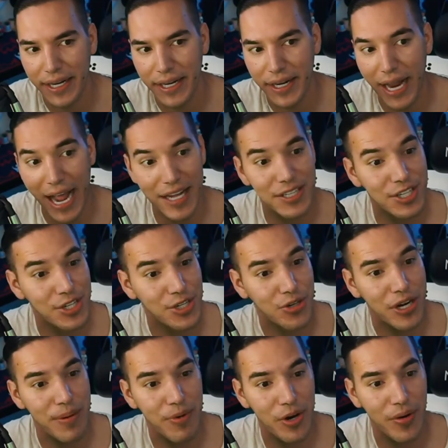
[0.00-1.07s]
as a
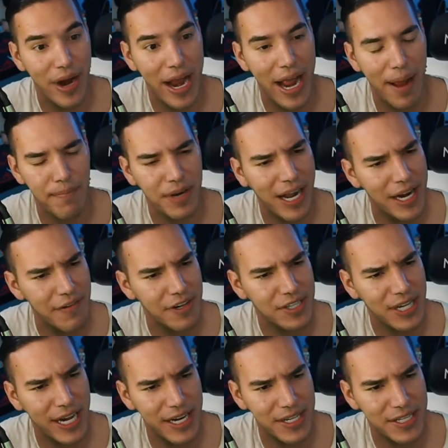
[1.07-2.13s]
streamer, right, I'm kind of
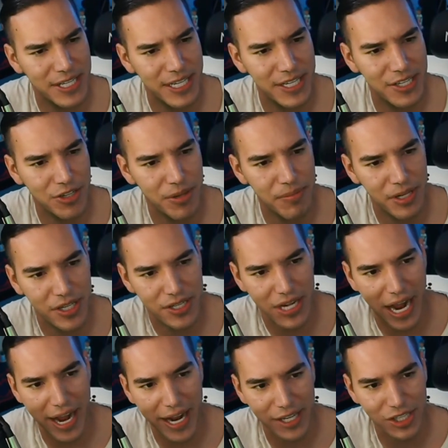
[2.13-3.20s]
excited to see this streamer because
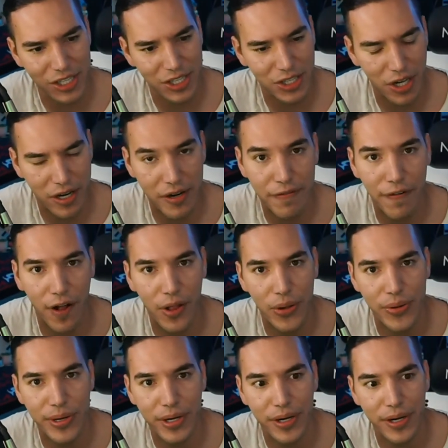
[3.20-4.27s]
I actually started
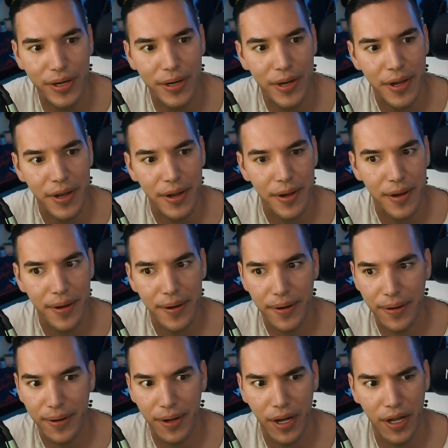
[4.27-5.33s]
following her
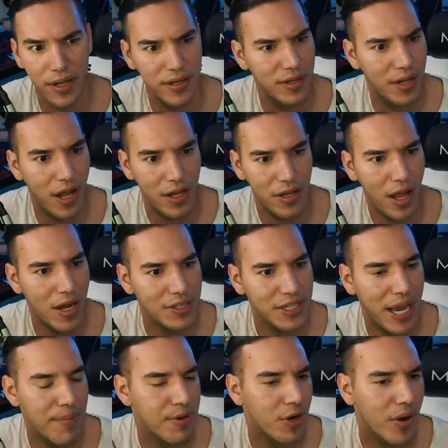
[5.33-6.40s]
a long
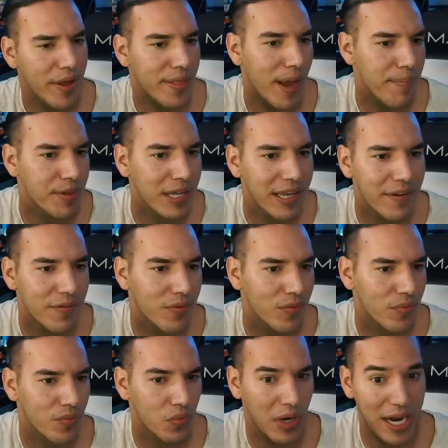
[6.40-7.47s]
time ago. I believe
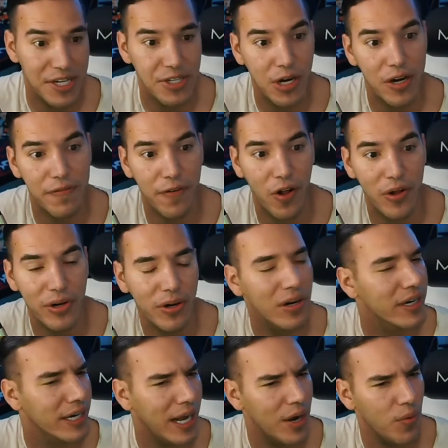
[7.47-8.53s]
when I started following her
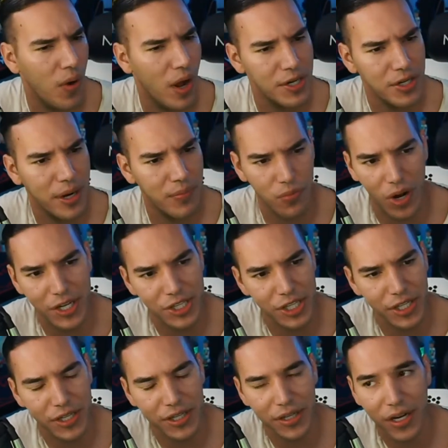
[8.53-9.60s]
and kind of watching
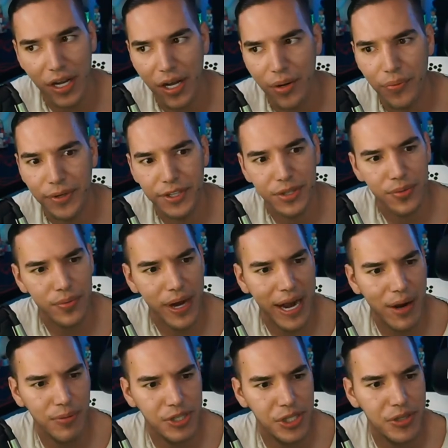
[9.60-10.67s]
her was
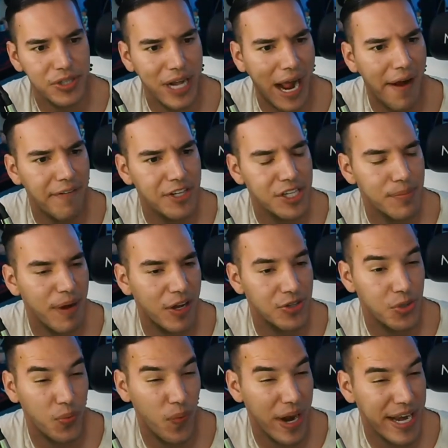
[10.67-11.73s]
around when she was averaging about
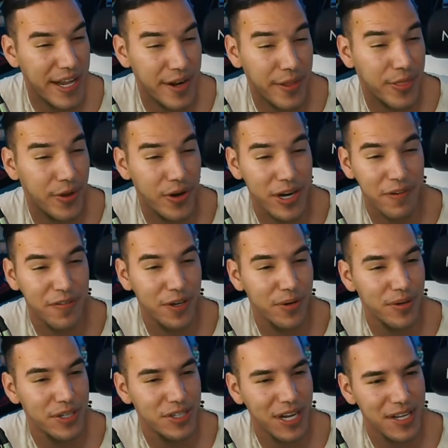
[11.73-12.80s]
20 to 30
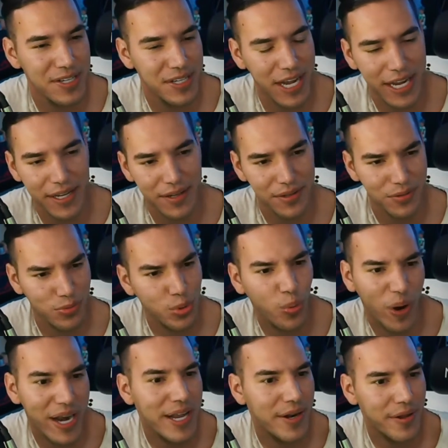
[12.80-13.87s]
viewers. I'd say
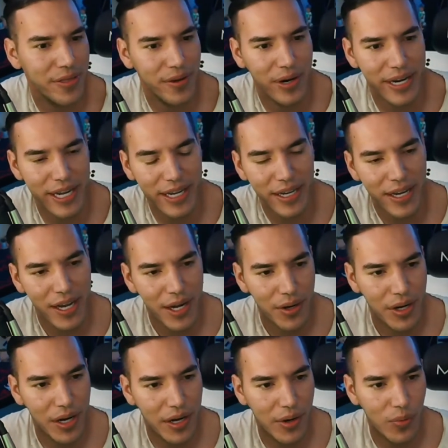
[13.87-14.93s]
20 to 30
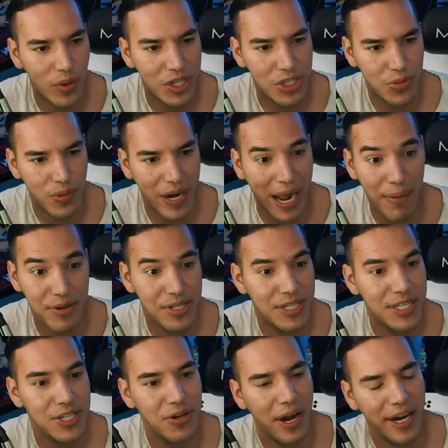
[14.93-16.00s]
was what I would
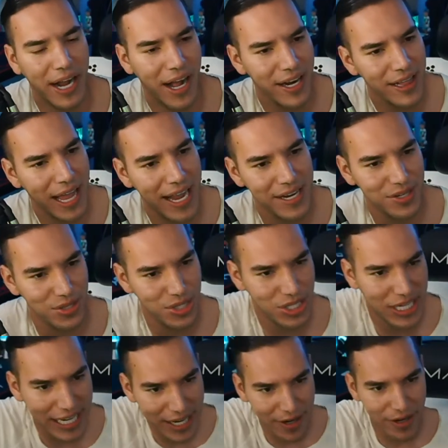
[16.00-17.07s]
see. So I gotta like
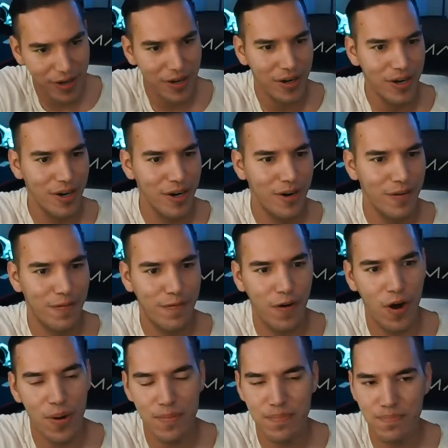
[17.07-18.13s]
see her
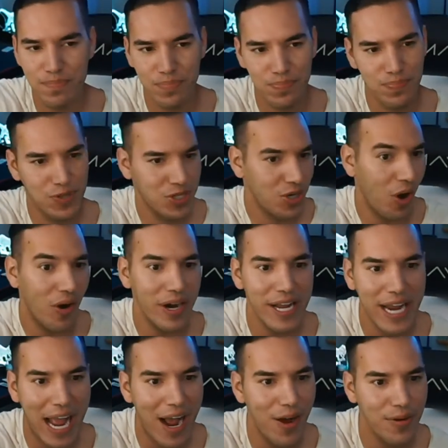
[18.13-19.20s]
from starting
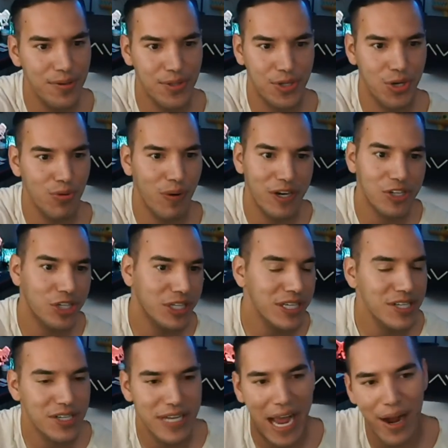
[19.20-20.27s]
out to where she
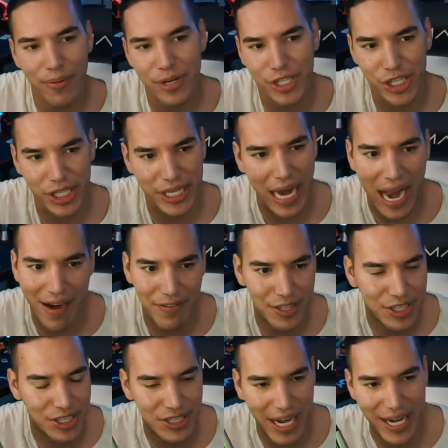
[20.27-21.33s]
is now, where she
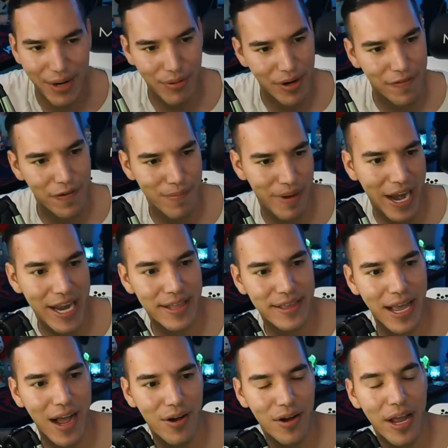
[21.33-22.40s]
averages anywhere from
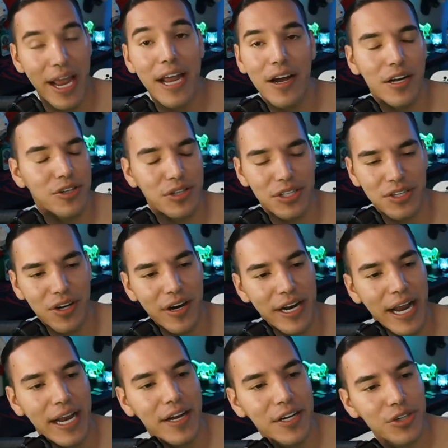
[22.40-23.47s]
800
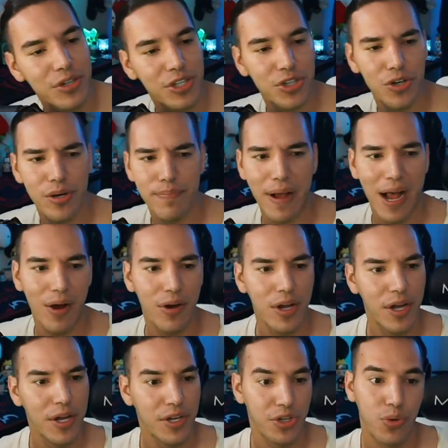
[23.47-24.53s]
to about
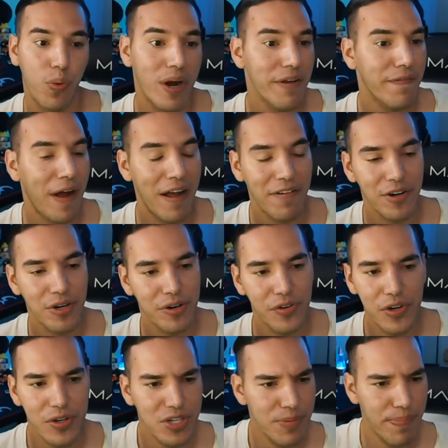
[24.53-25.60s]
2,500
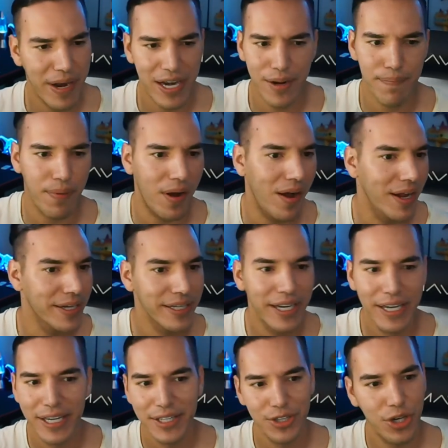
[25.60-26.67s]
viewers, depending upon
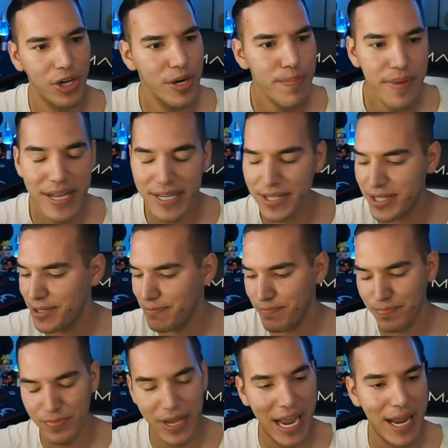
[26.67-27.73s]
tournaments,
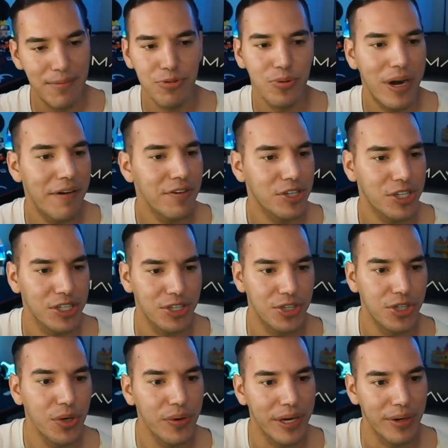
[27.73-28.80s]
games, whatever she's
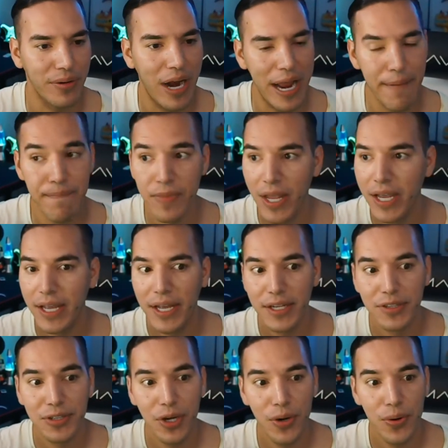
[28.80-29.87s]
doing, right?
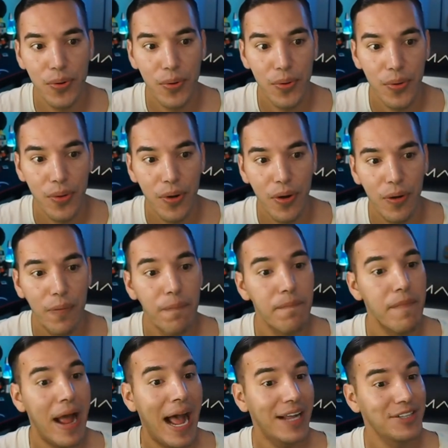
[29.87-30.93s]
So
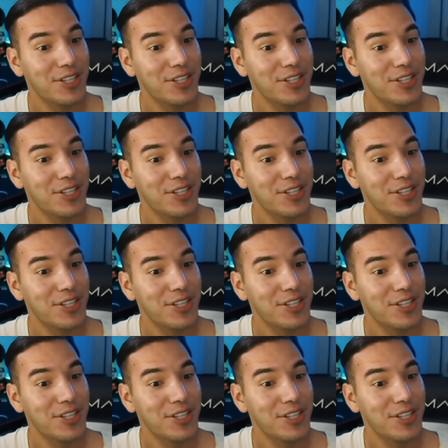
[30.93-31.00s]
as a